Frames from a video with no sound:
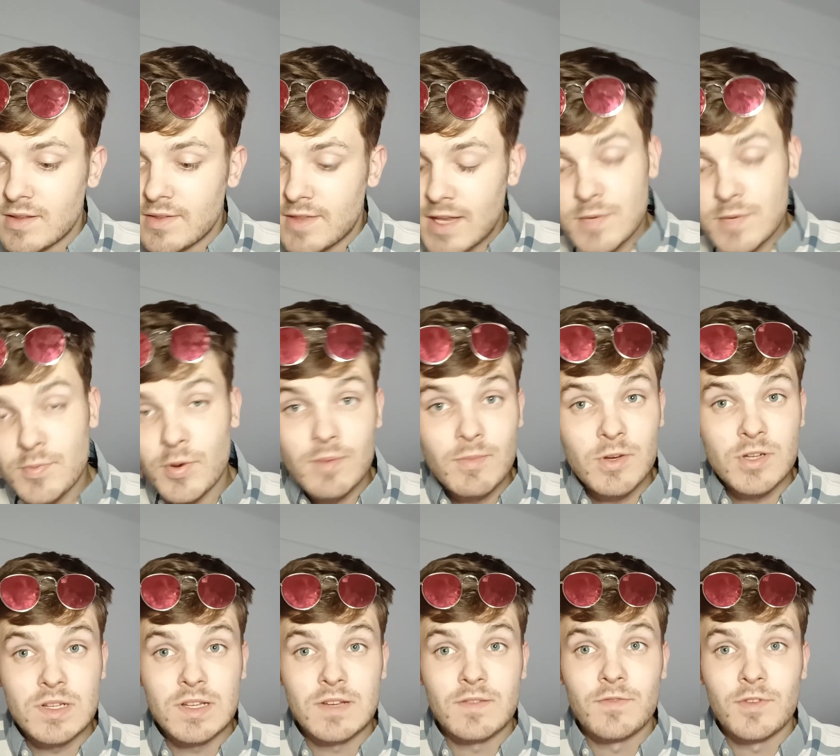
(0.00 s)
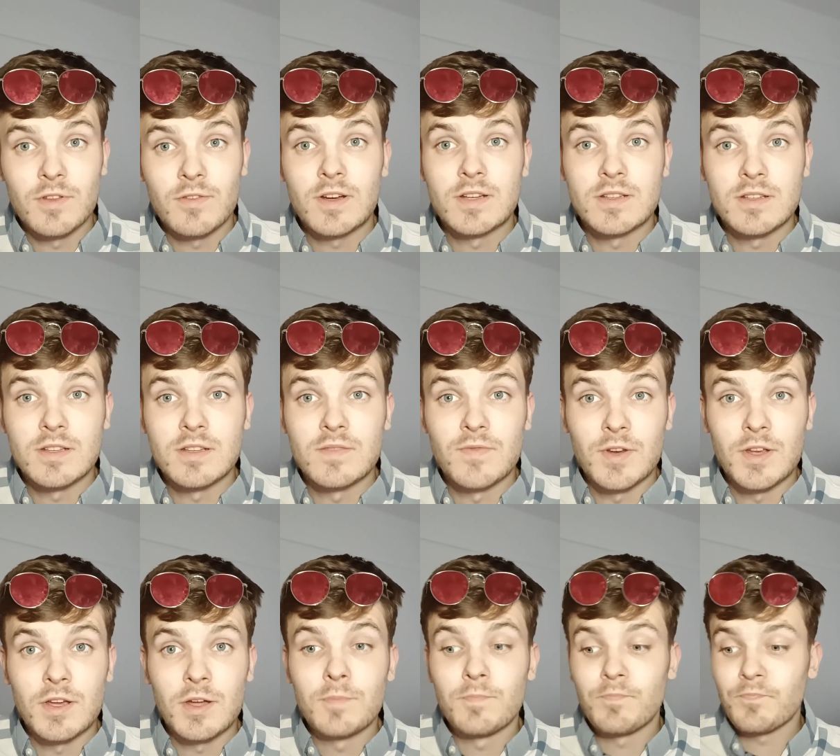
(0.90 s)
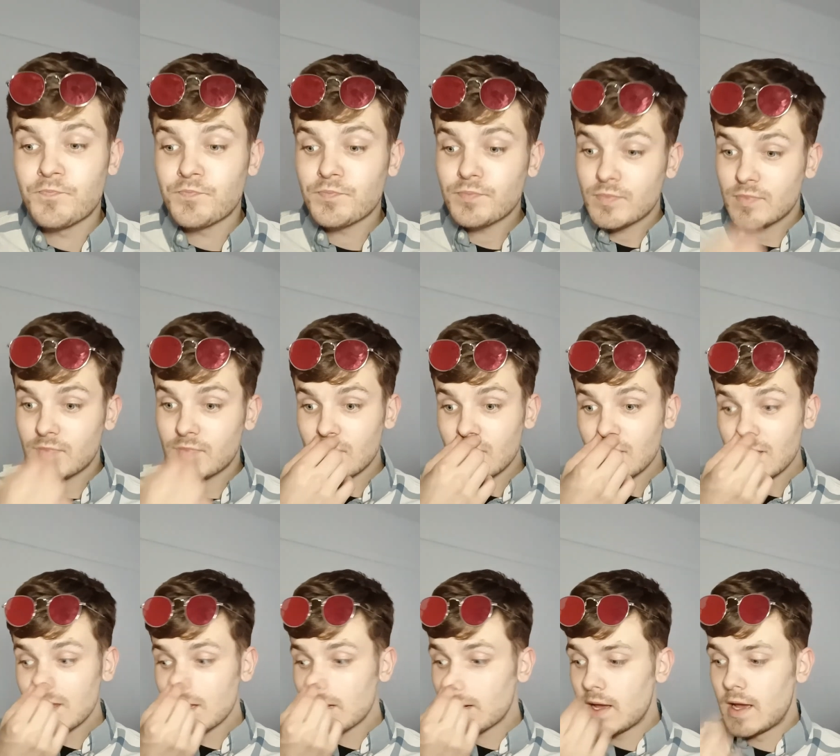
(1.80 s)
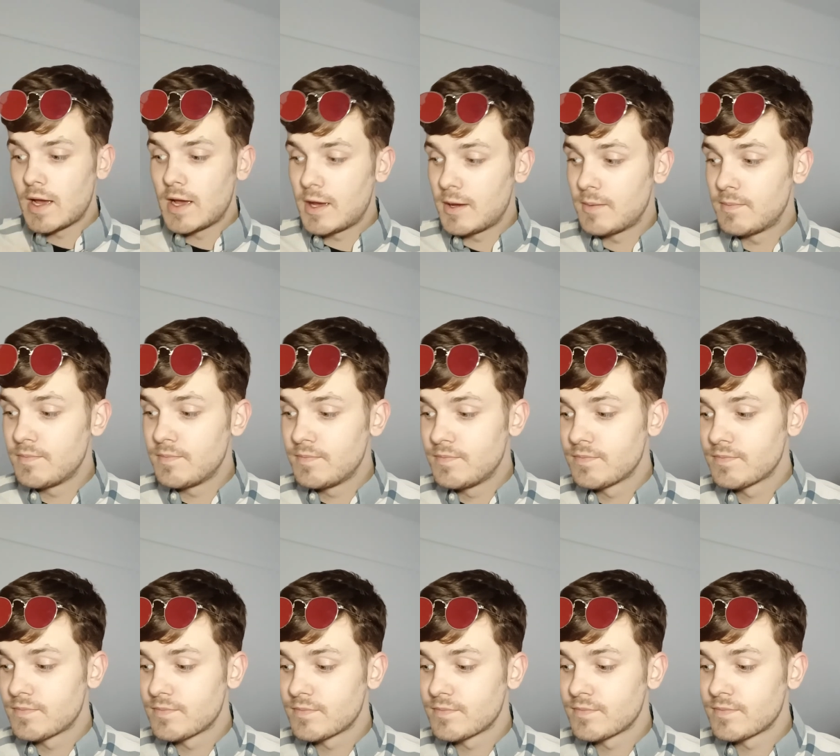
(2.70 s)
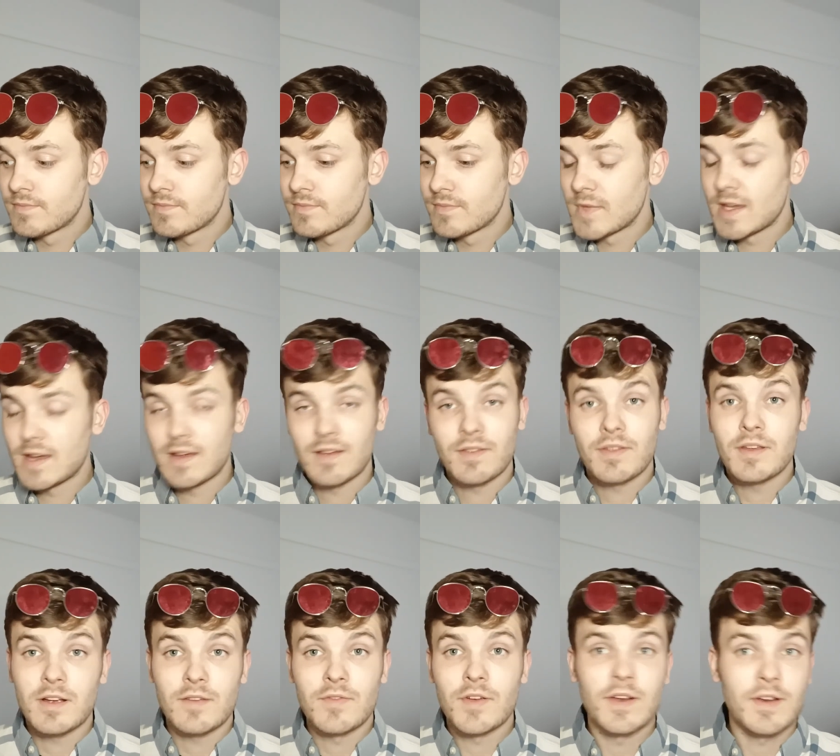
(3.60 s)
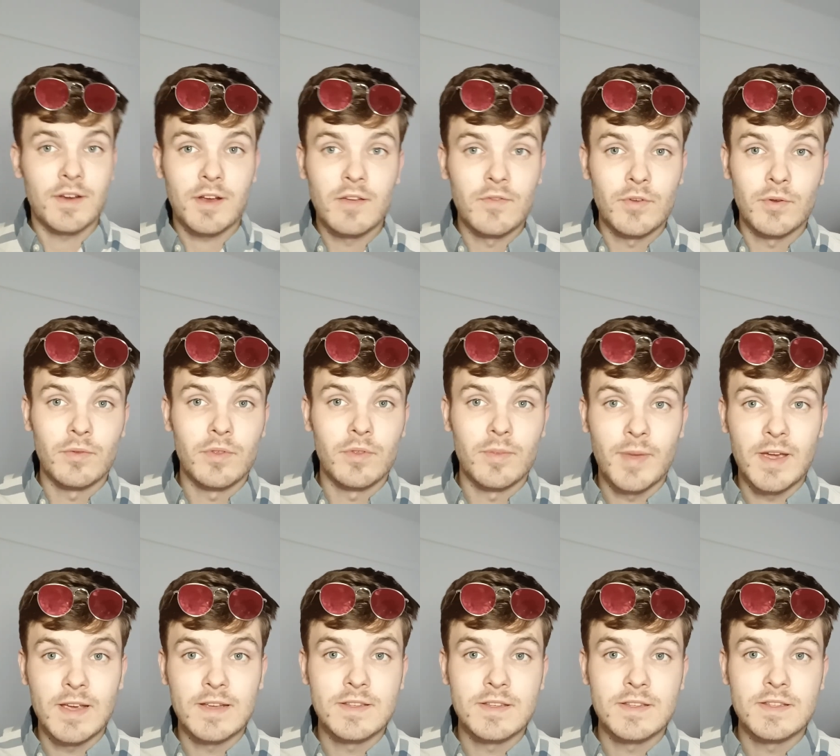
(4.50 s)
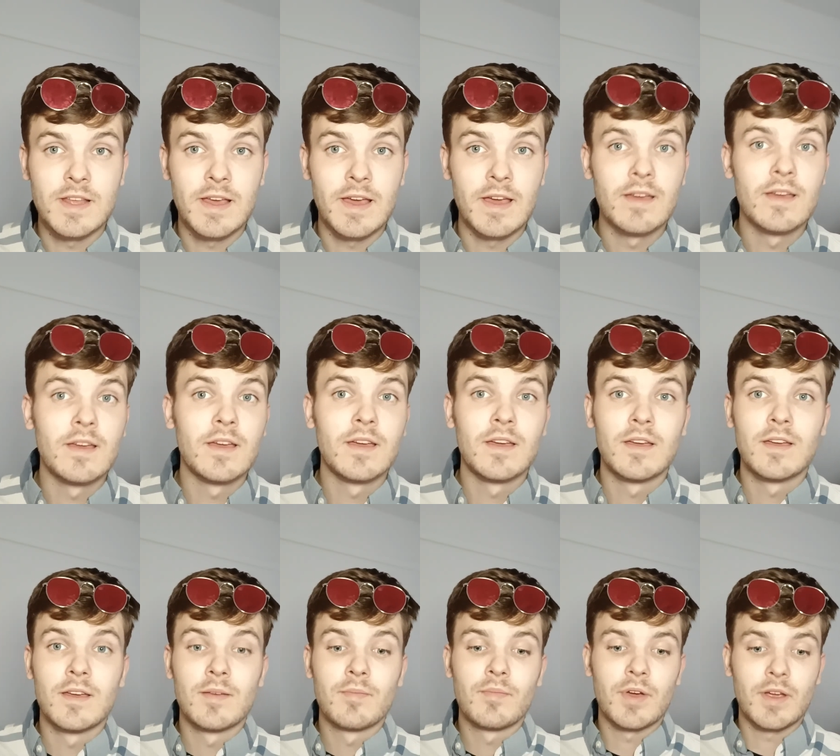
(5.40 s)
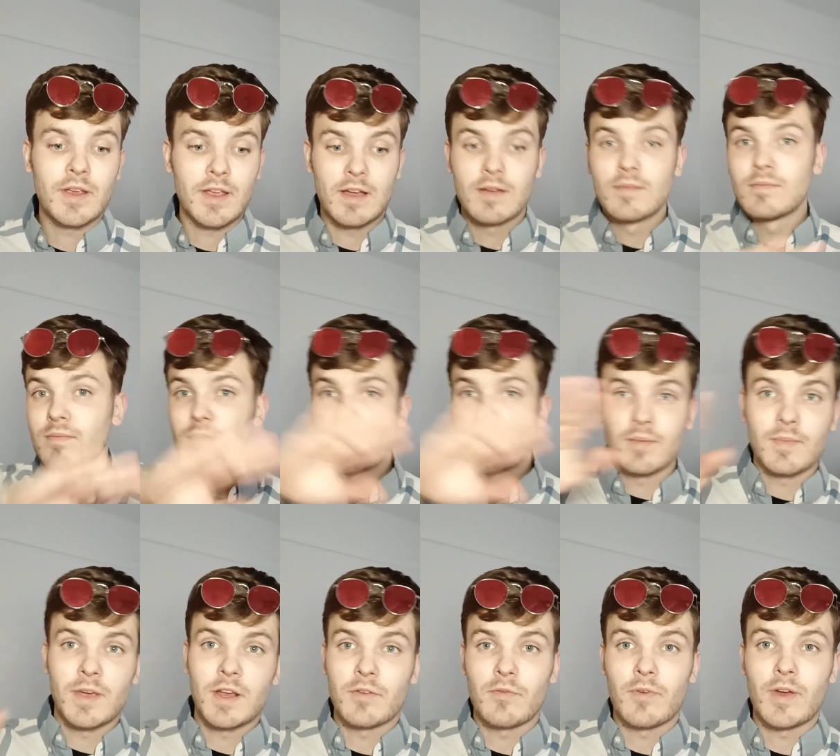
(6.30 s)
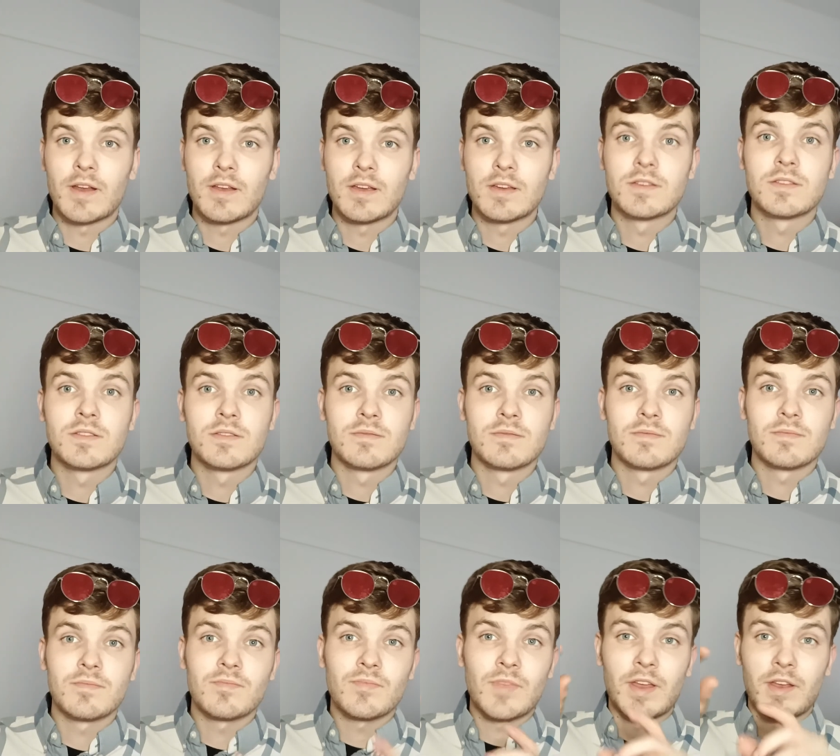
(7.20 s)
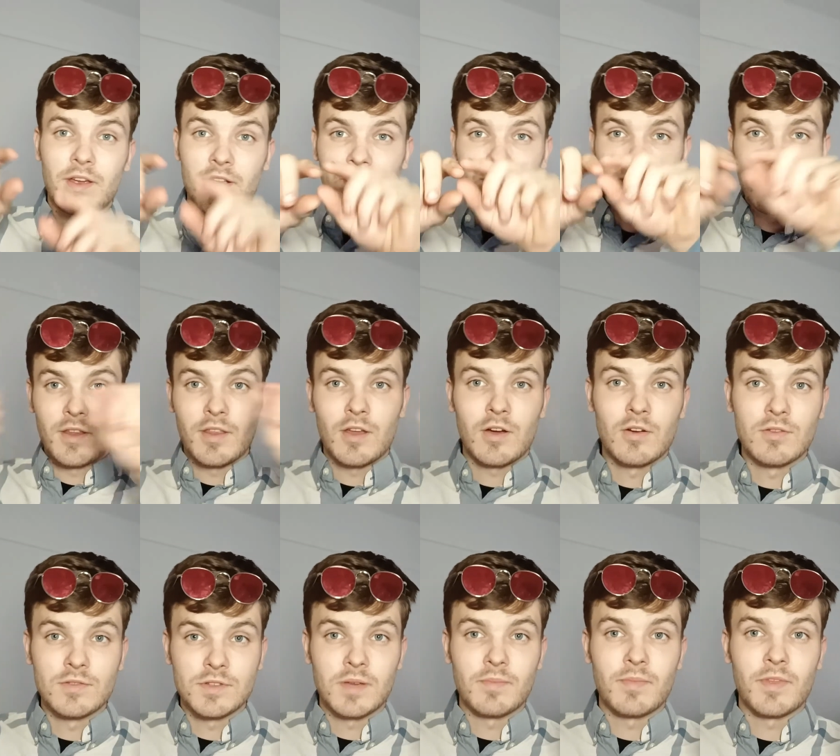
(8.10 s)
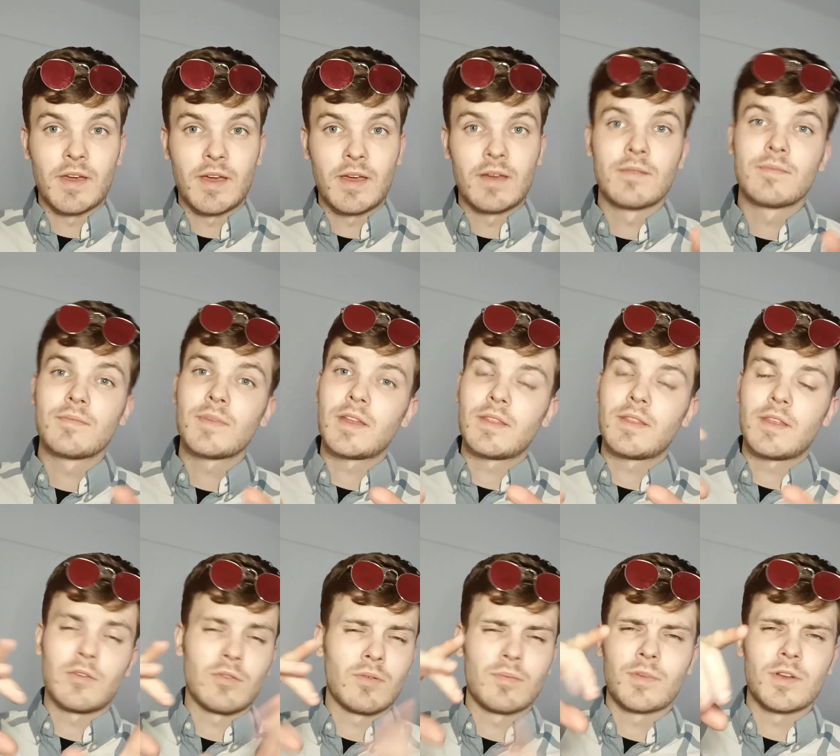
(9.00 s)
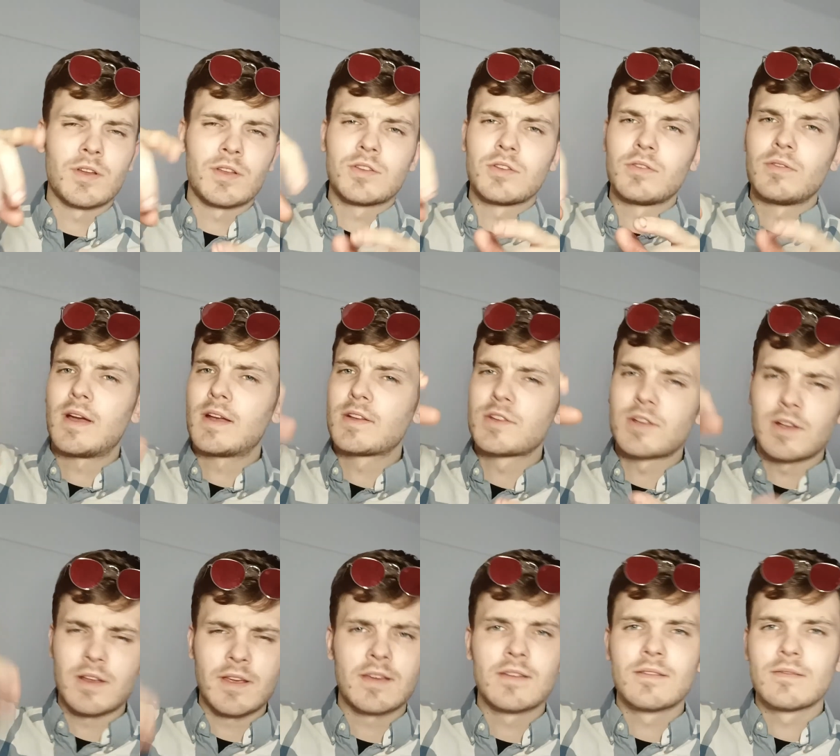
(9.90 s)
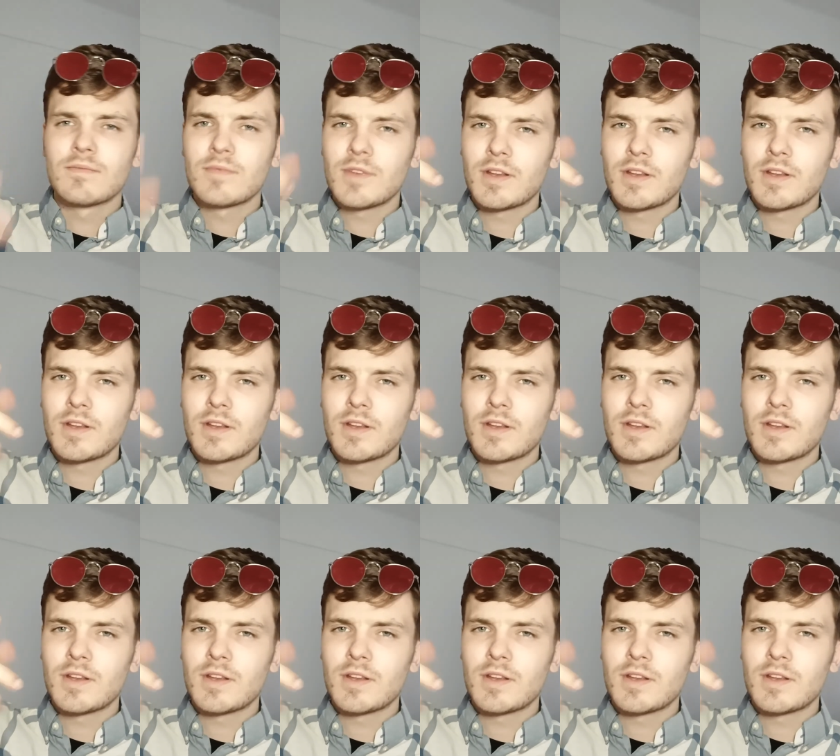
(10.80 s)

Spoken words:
That's pretty much it for the rest of this video. I think I've kind of covered all the bases there. But yeah, I'm going to make a radius. Then I can line the holes up there. And then what I'm going to do actually,